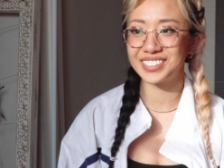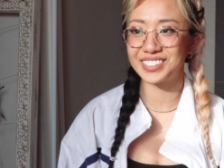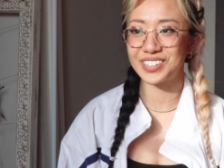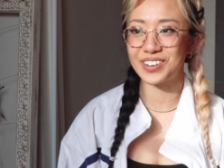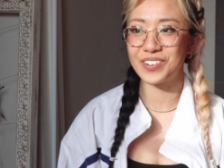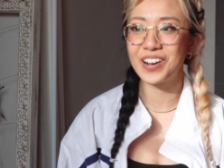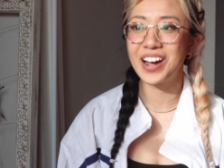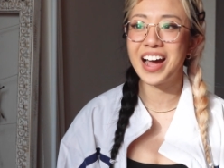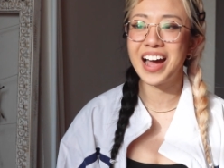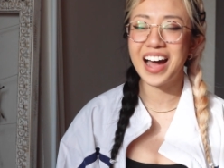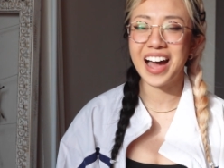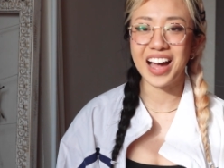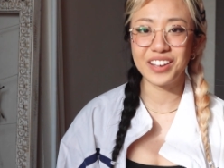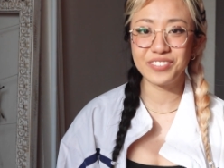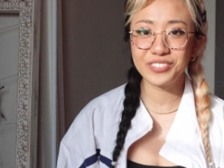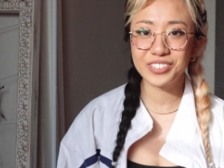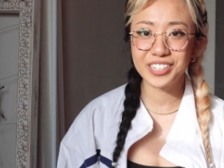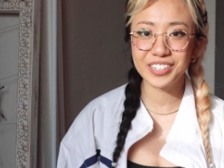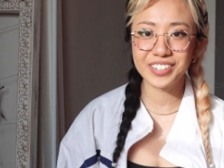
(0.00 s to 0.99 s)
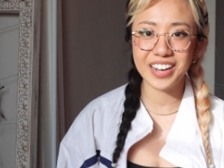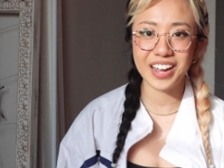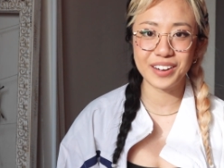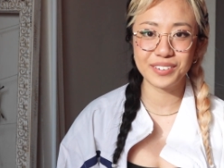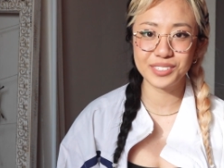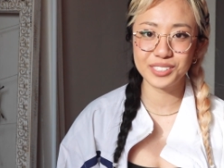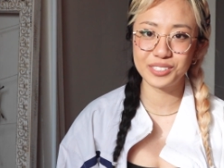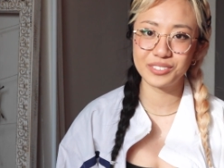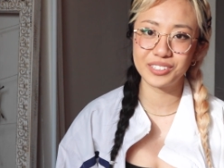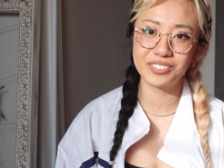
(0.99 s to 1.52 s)
So I figured I
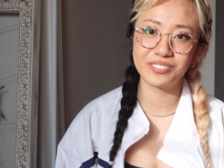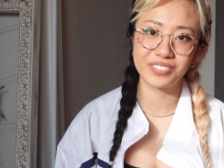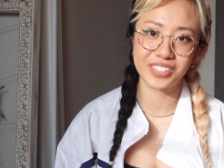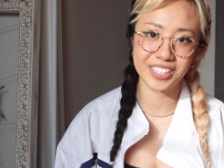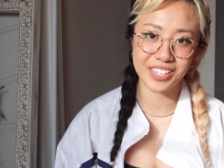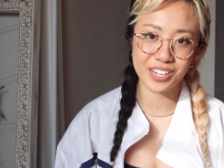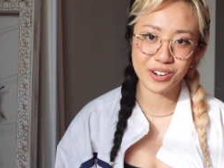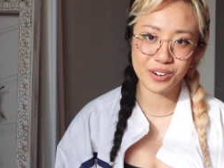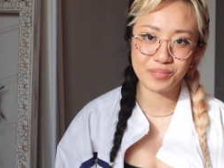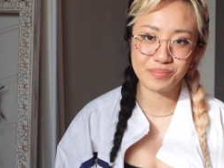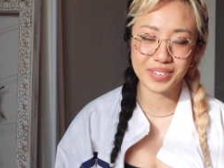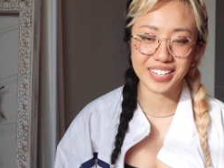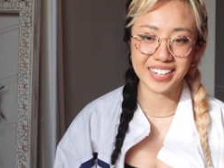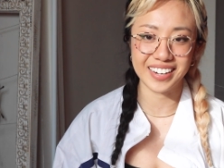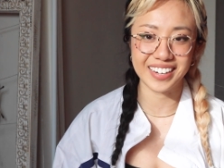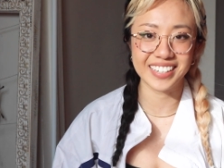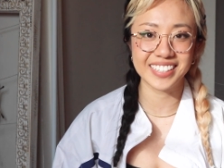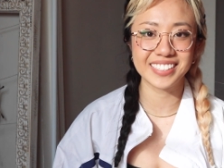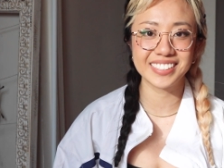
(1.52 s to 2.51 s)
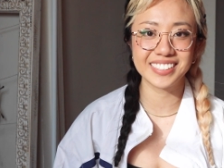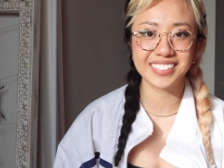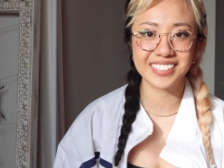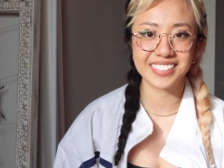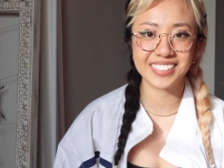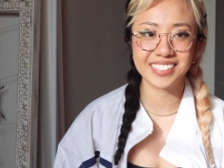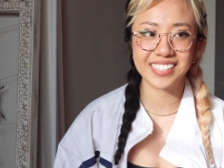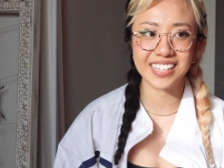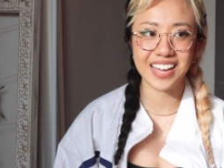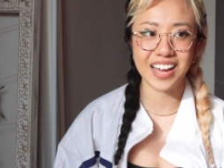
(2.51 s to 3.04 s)
would do a video because
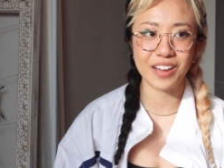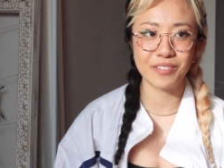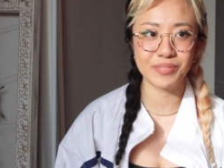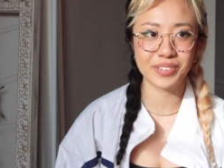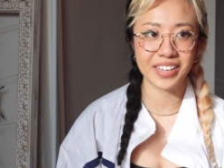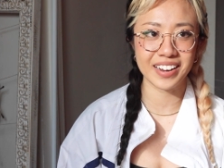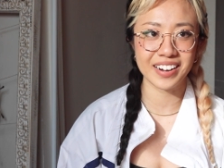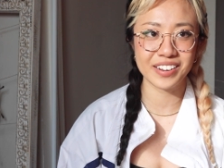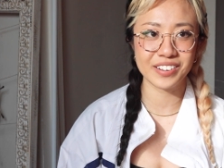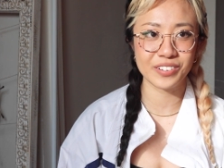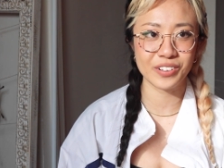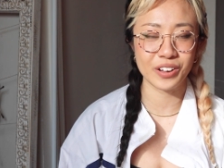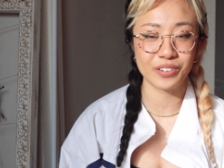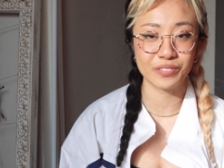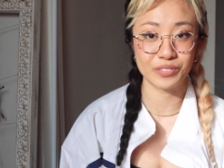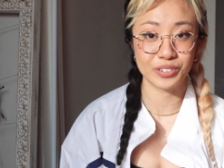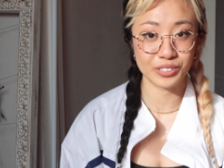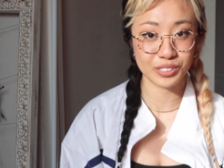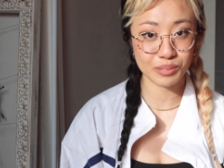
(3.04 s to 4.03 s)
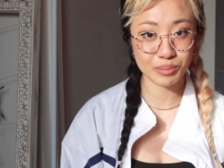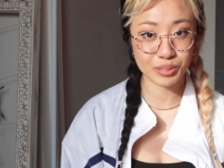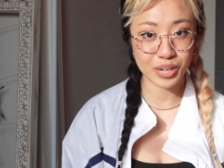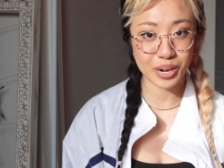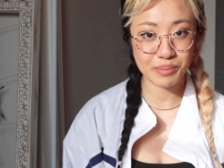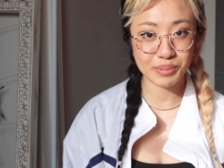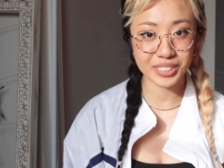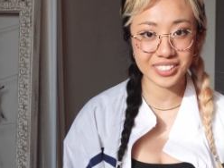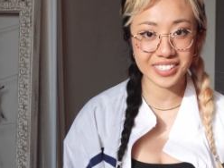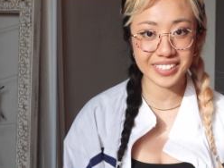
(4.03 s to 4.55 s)
I've been getting a lot of new
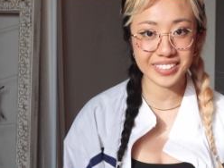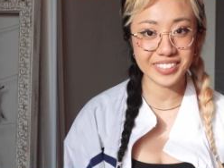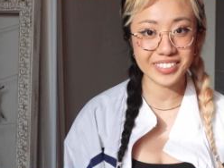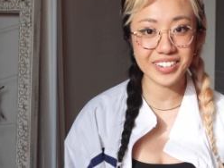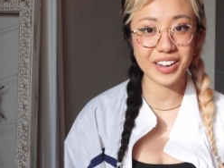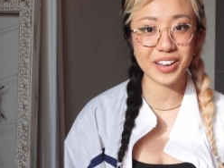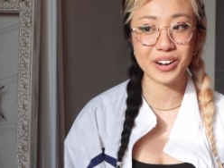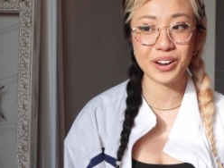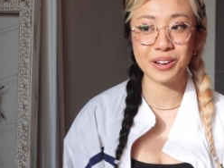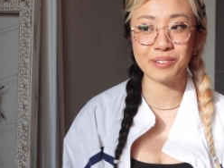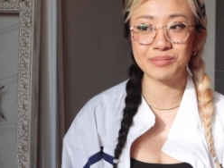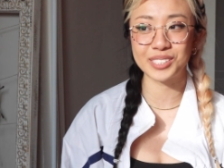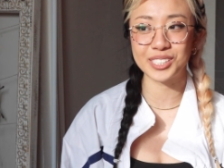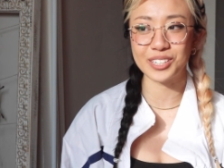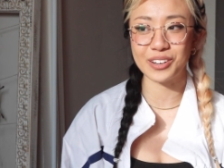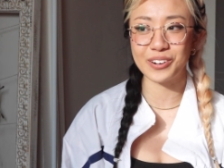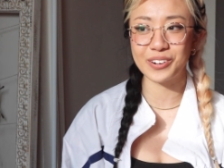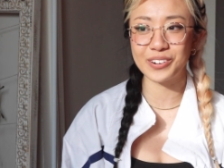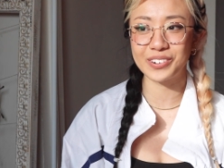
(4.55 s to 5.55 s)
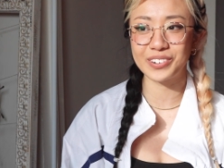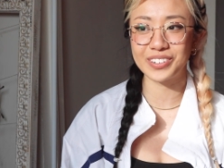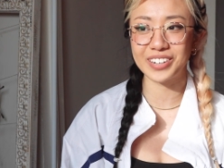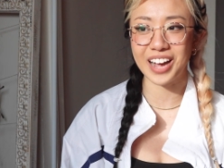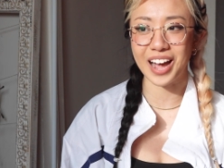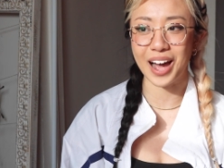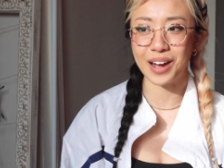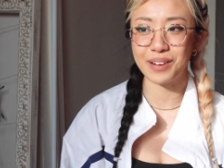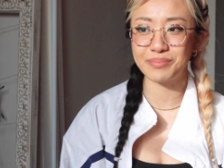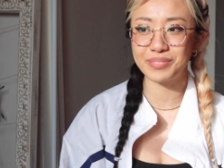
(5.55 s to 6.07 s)
subscribers lately and I'm so
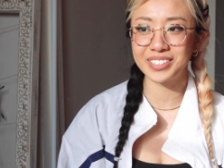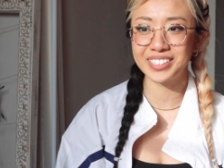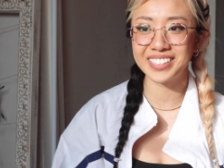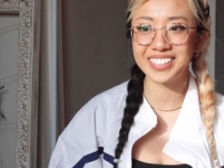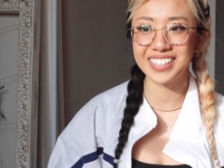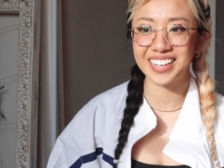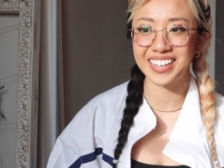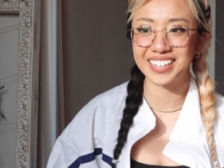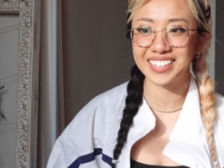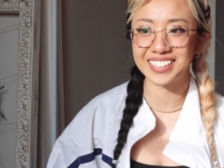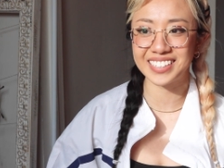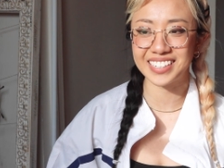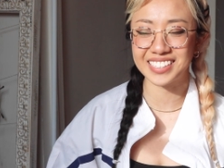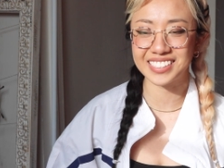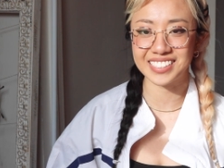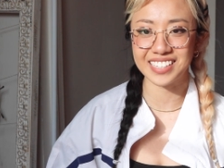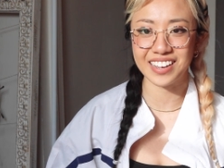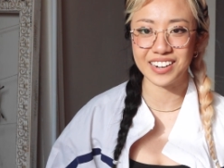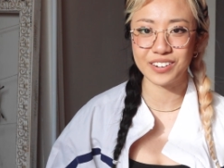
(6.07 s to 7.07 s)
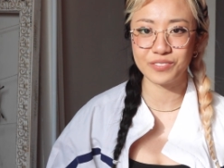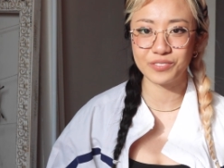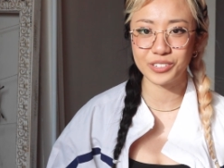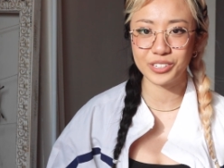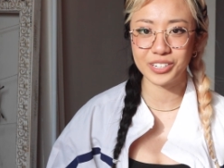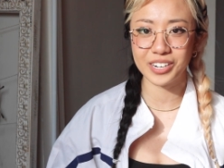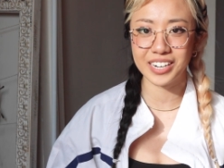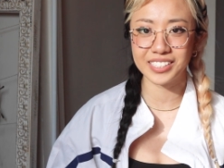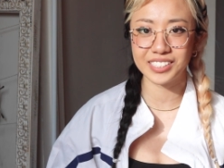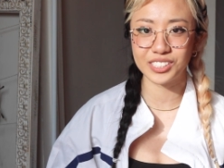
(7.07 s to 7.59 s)
happy and excited for
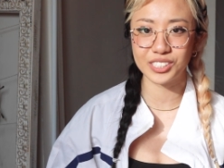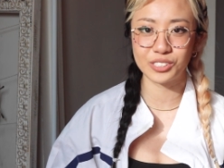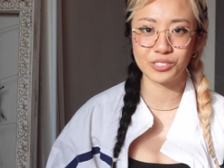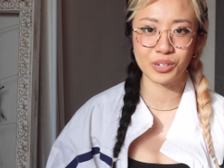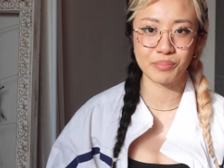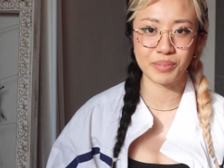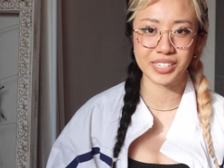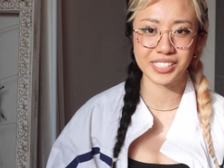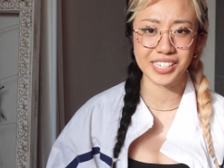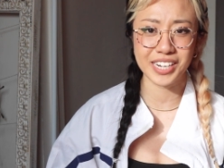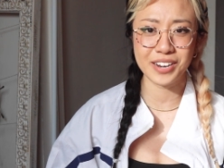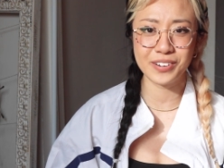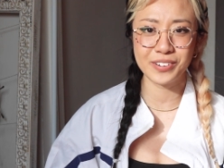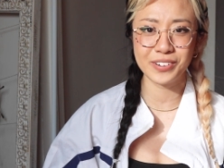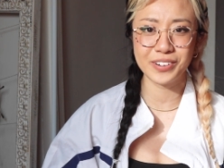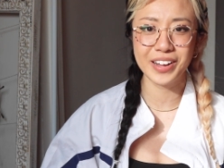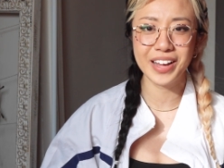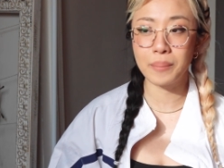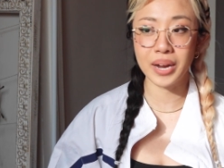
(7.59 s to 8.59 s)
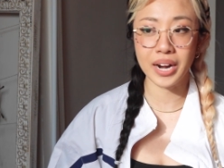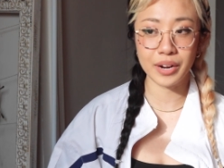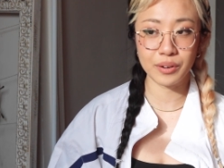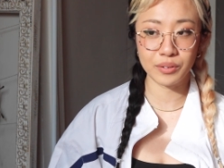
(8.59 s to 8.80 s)
you guys to join my channel, but